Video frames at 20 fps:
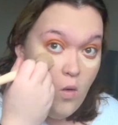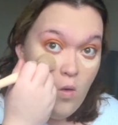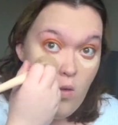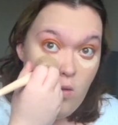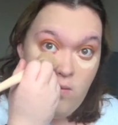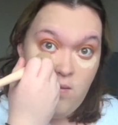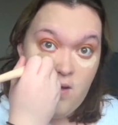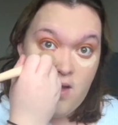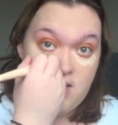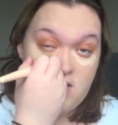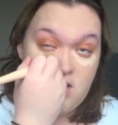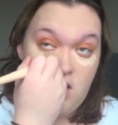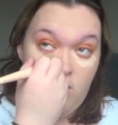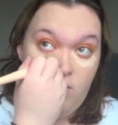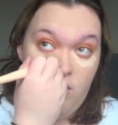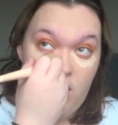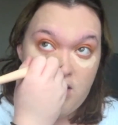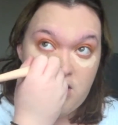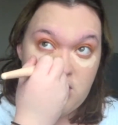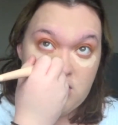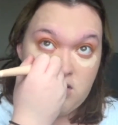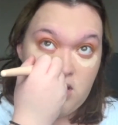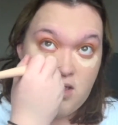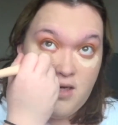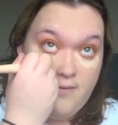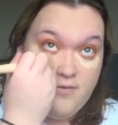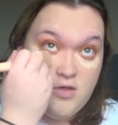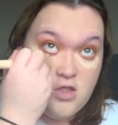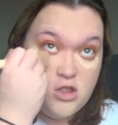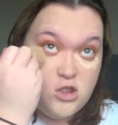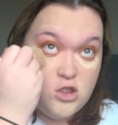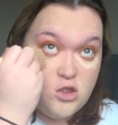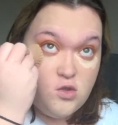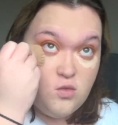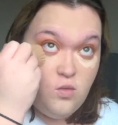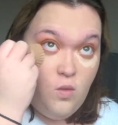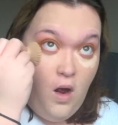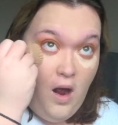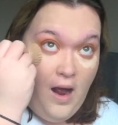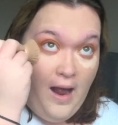Always, what I do is I never
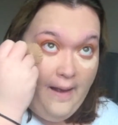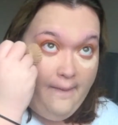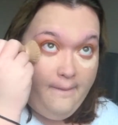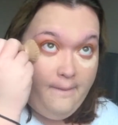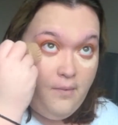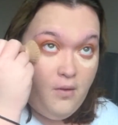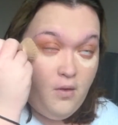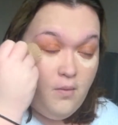swipe,